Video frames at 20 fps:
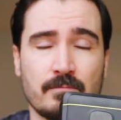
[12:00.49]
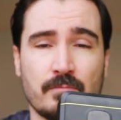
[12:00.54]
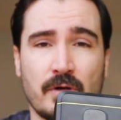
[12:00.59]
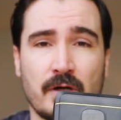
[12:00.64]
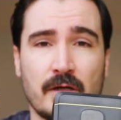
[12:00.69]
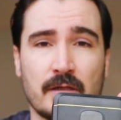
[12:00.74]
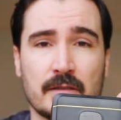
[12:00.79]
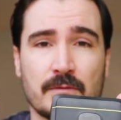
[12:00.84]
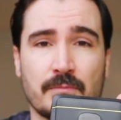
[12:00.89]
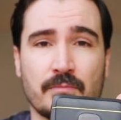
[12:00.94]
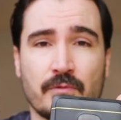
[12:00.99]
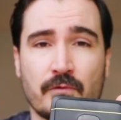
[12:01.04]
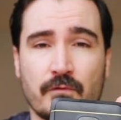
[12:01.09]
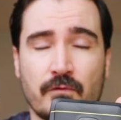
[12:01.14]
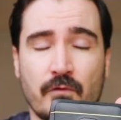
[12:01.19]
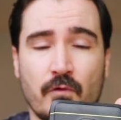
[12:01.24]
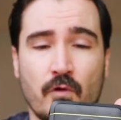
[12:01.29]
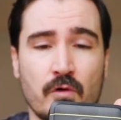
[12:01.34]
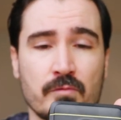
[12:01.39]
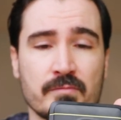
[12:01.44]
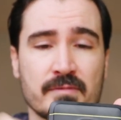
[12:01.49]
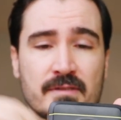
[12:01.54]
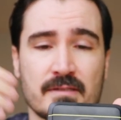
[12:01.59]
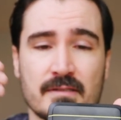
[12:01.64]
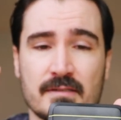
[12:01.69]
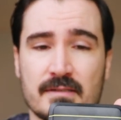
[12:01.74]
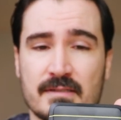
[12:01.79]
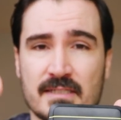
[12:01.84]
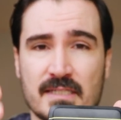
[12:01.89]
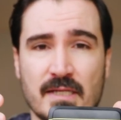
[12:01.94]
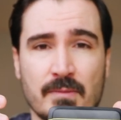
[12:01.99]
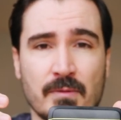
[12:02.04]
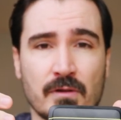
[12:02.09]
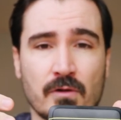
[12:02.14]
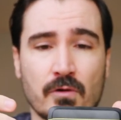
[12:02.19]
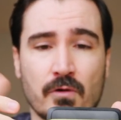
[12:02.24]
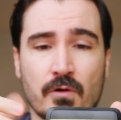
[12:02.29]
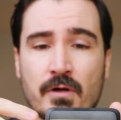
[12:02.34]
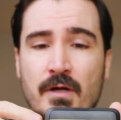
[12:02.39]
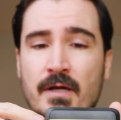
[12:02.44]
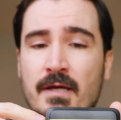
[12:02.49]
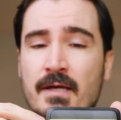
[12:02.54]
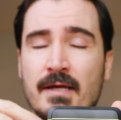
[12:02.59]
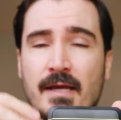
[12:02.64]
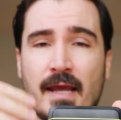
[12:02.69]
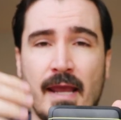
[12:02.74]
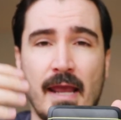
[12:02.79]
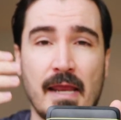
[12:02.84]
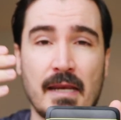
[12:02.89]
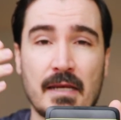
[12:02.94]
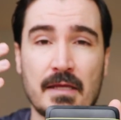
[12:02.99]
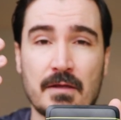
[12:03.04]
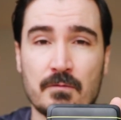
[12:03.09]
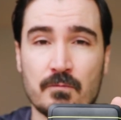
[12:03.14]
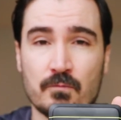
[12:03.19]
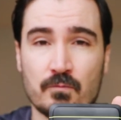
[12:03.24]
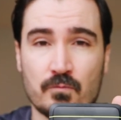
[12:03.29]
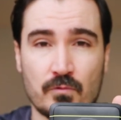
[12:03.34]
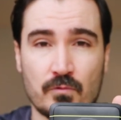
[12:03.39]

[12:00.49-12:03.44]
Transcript: but it performs similar, and in